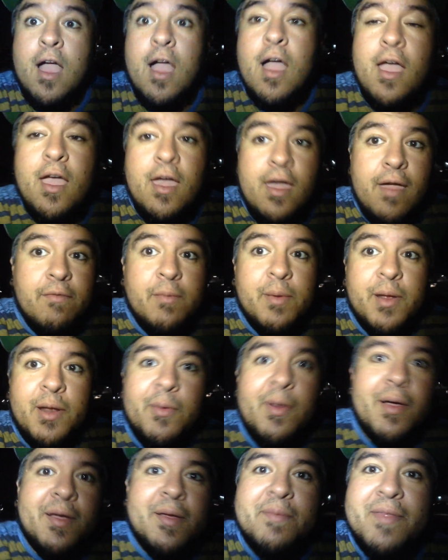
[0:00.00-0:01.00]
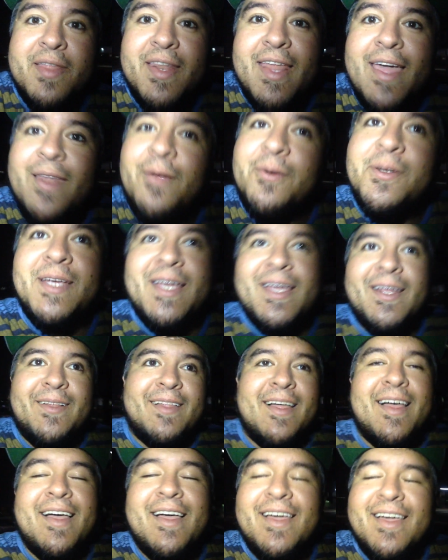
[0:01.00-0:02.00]
Hey everybody, welcome to the Dan-O
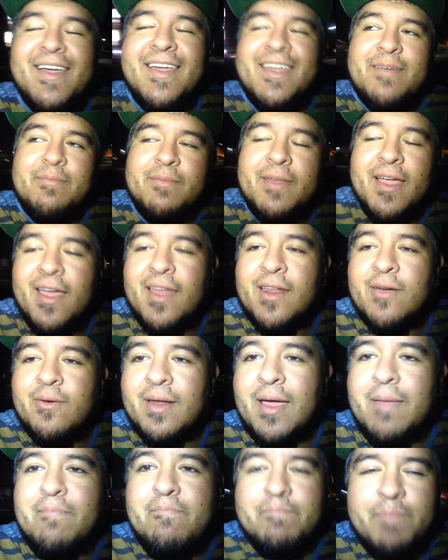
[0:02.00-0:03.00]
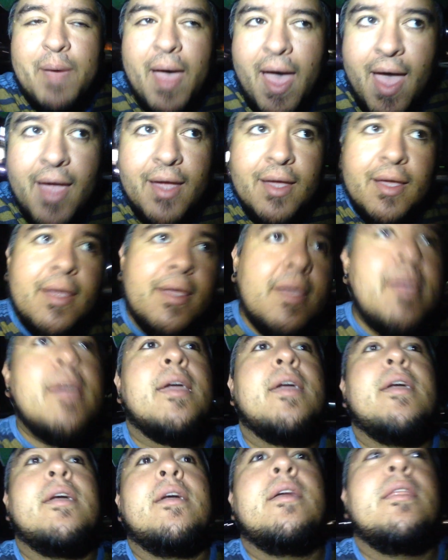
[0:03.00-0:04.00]
channel. I am Dan-O and I'm back
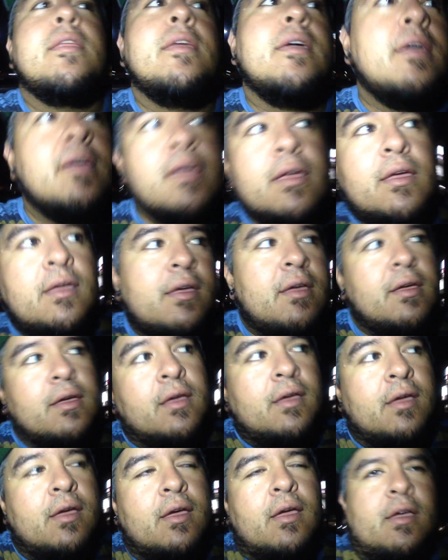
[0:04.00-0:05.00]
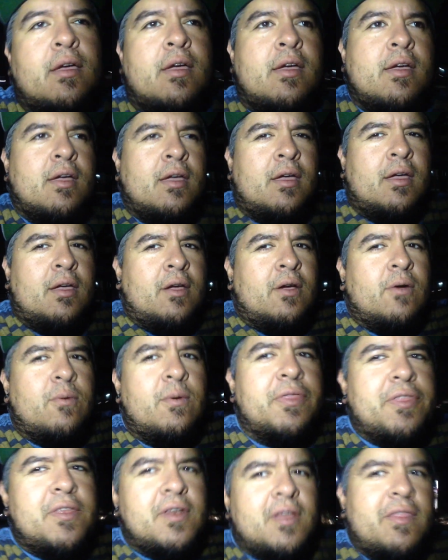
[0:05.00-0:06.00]
again
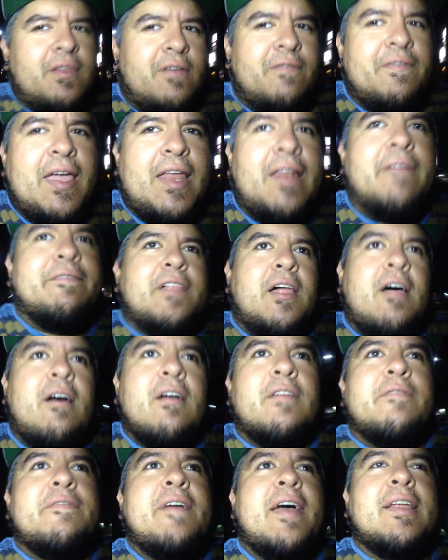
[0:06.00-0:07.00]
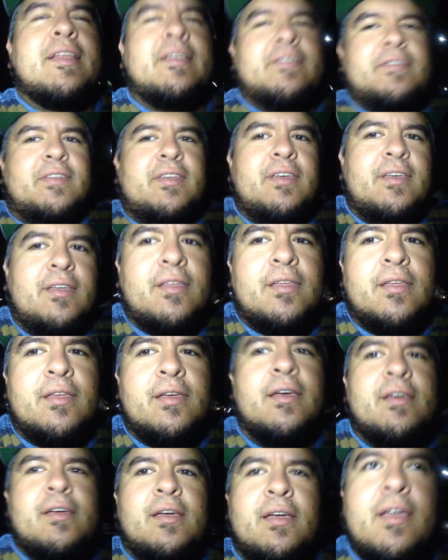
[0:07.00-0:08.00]
with another Veda vlog. In fact, it's still
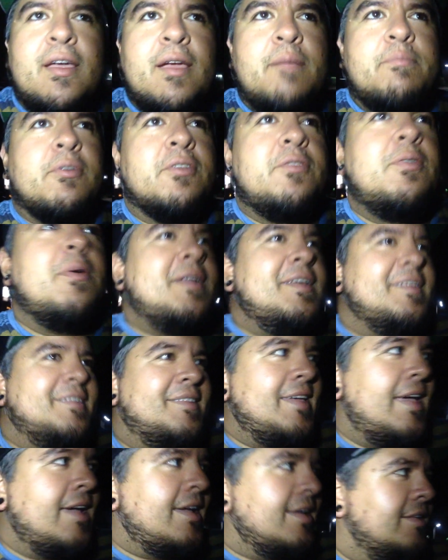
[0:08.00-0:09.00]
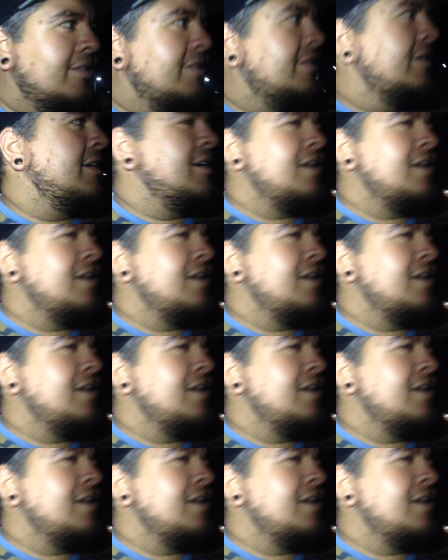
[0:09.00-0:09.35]
April 22nd.